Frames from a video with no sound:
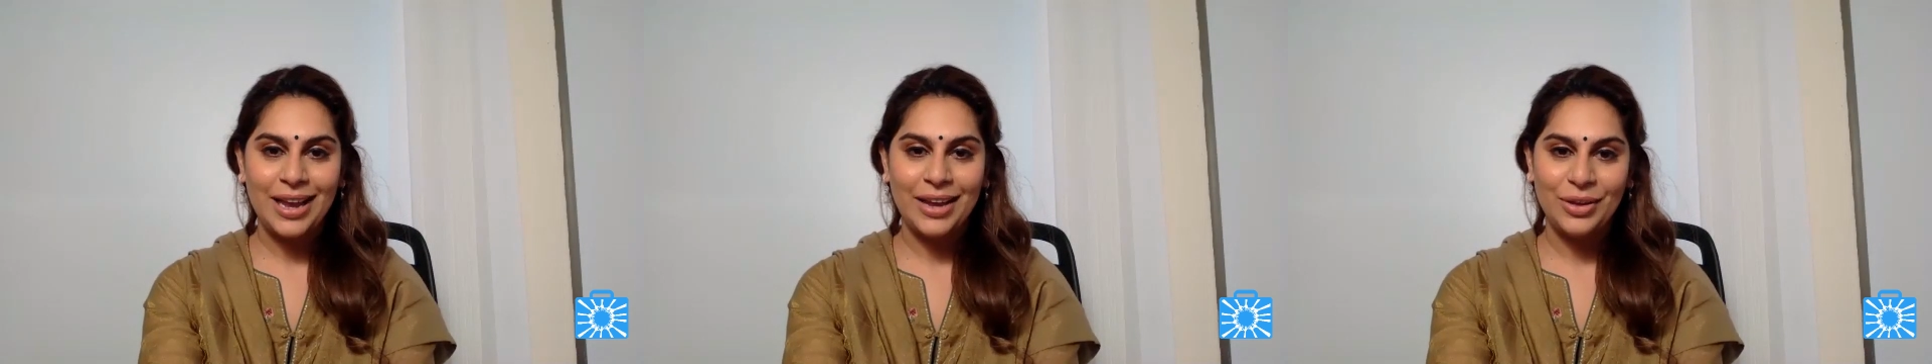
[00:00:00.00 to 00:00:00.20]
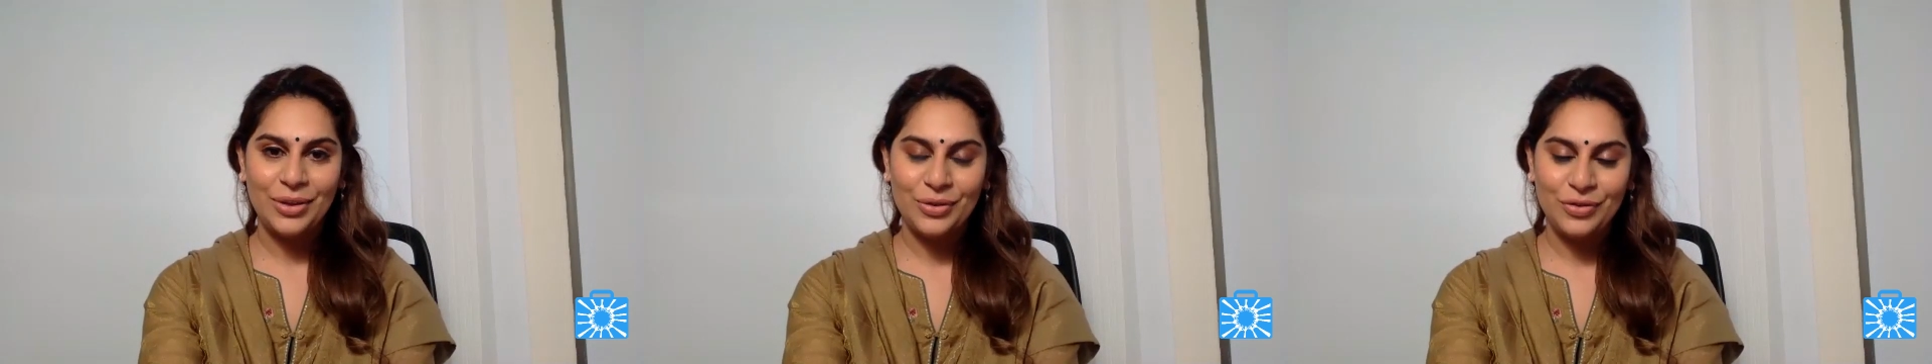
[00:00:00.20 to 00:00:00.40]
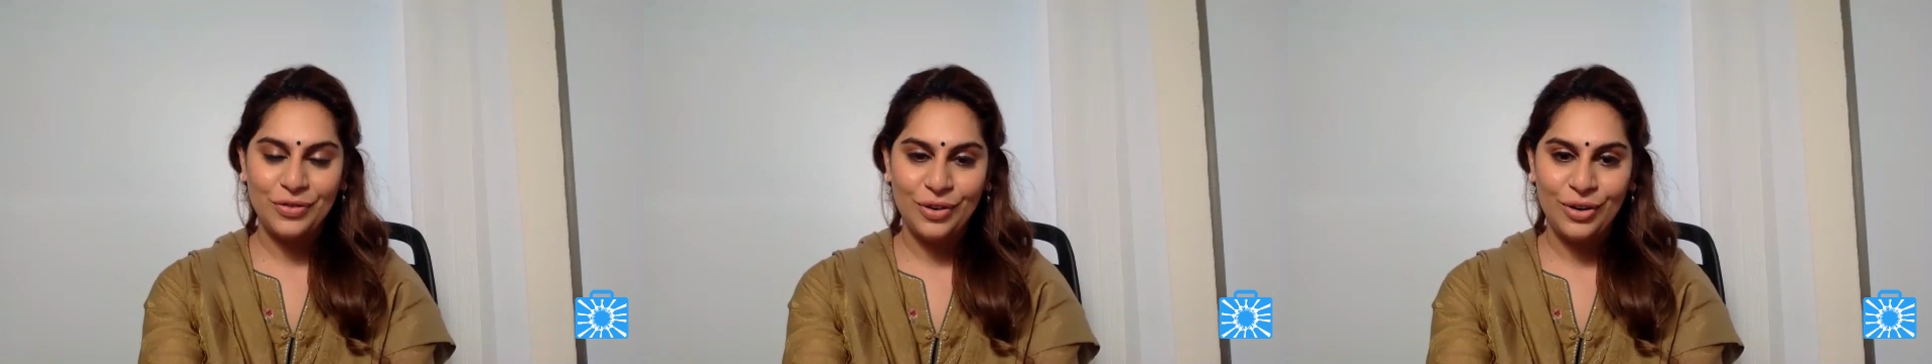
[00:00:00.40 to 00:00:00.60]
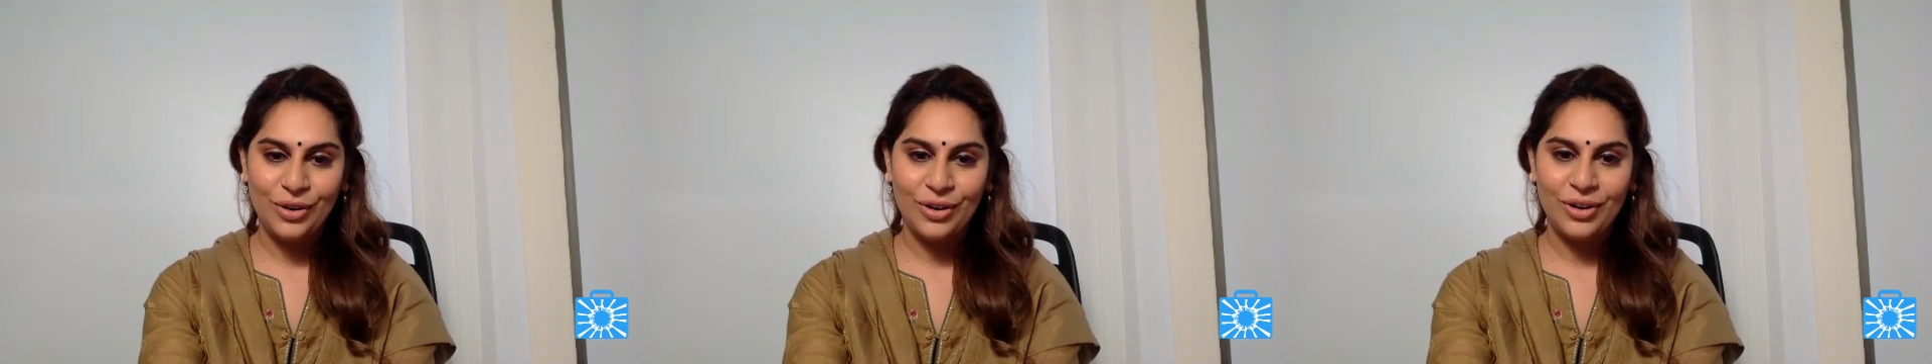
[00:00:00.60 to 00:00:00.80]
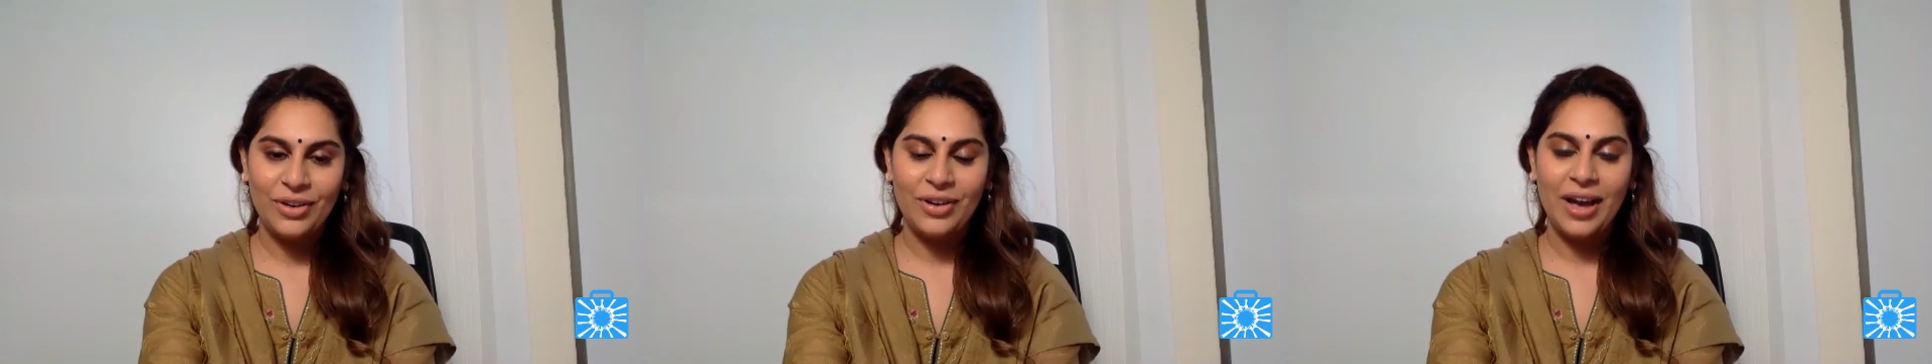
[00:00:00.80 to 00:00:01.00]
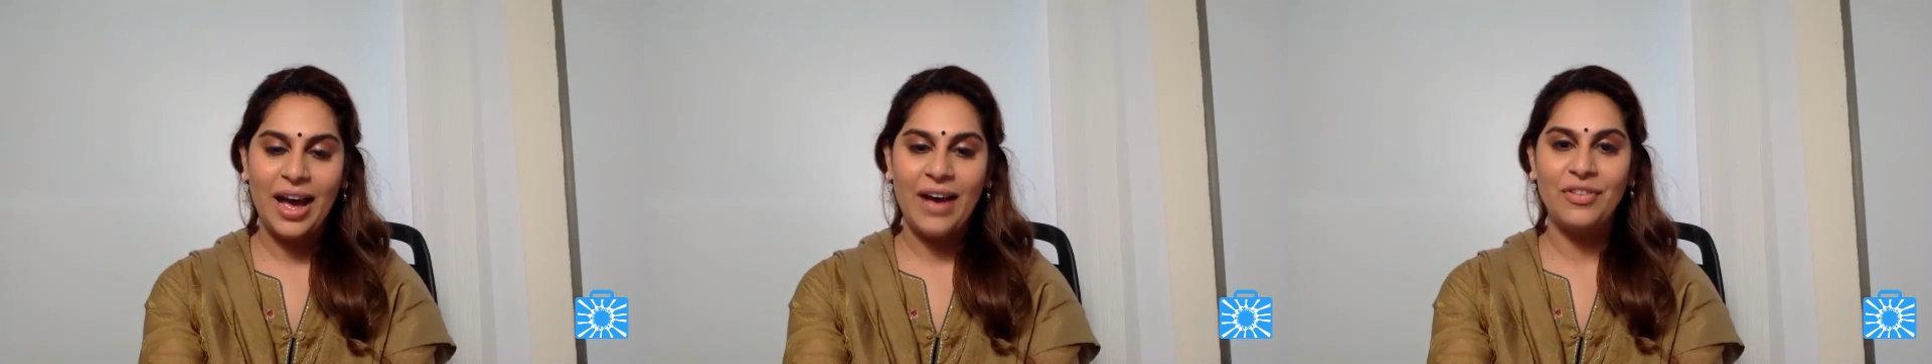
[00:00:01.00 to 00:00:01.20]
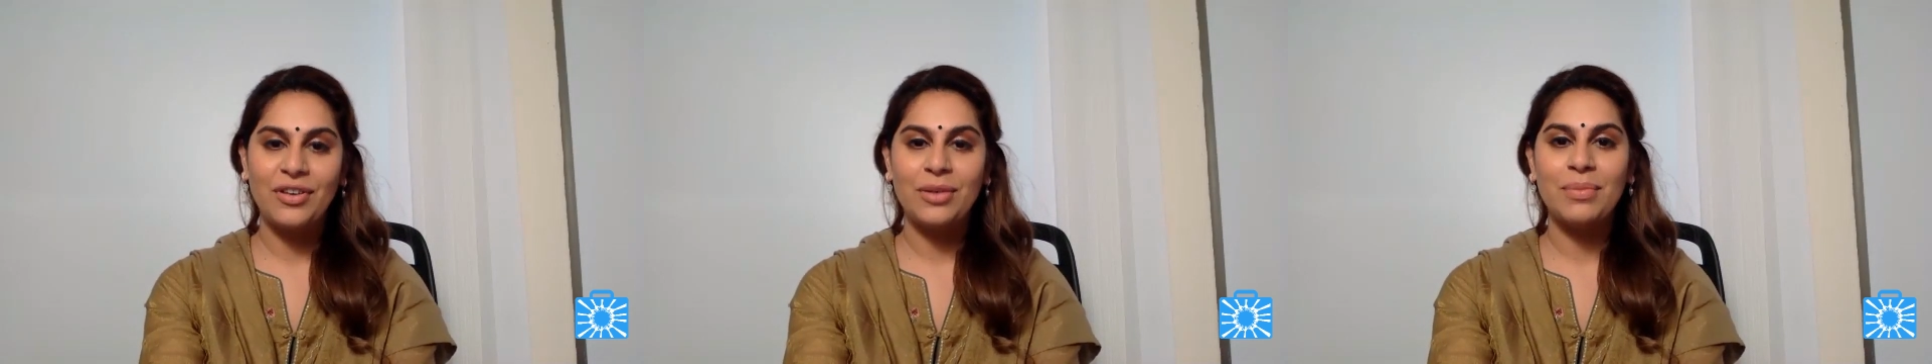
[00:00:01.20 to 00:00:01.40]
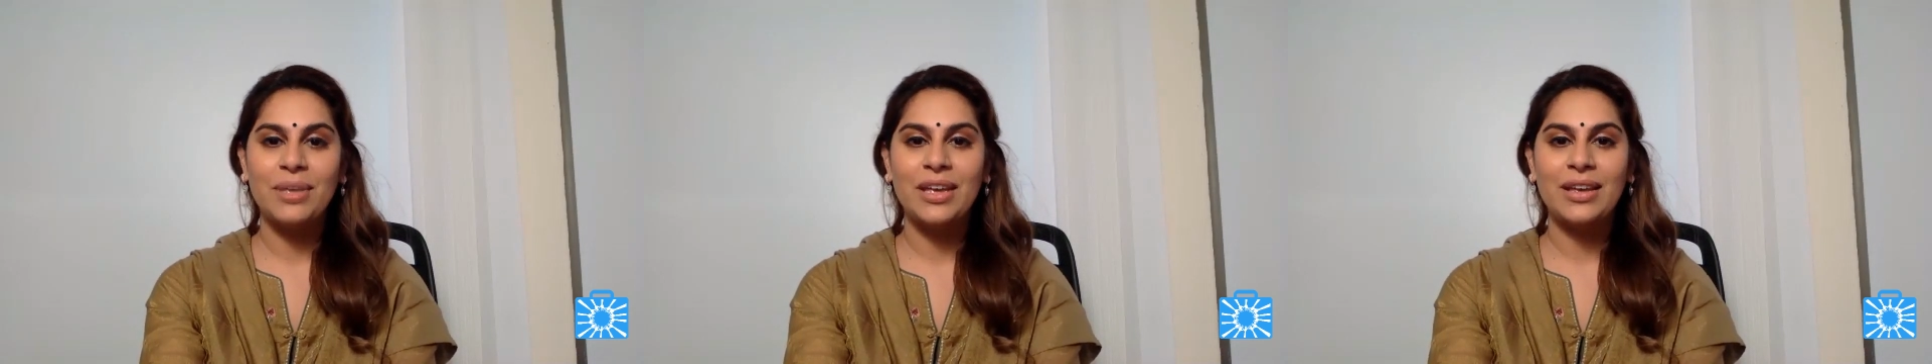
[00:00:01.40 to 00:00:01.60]
you for having
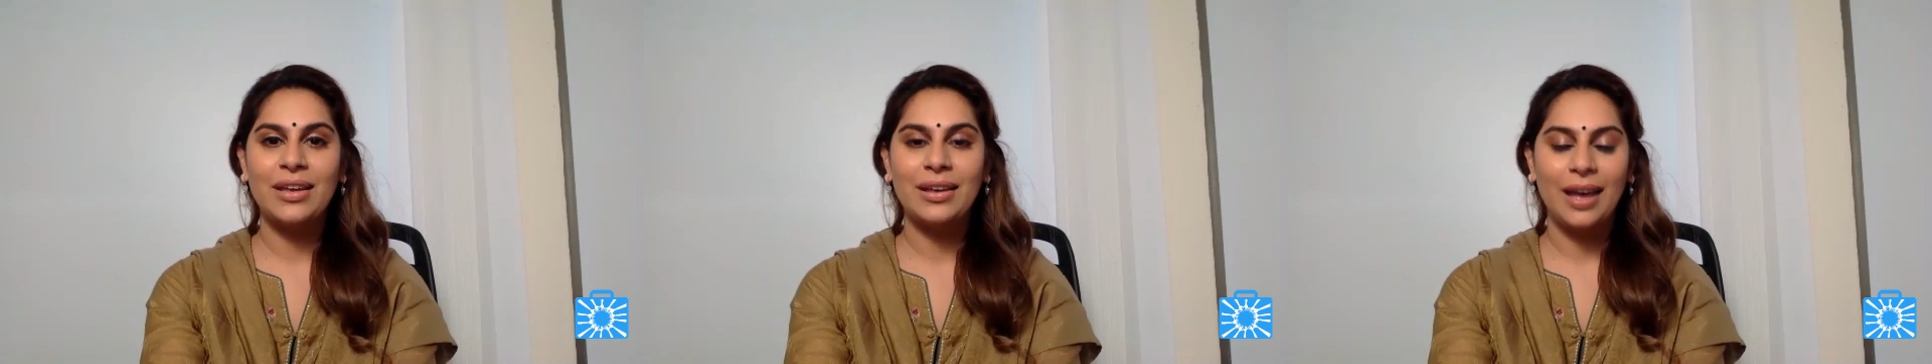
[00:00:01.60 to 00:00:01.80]
me,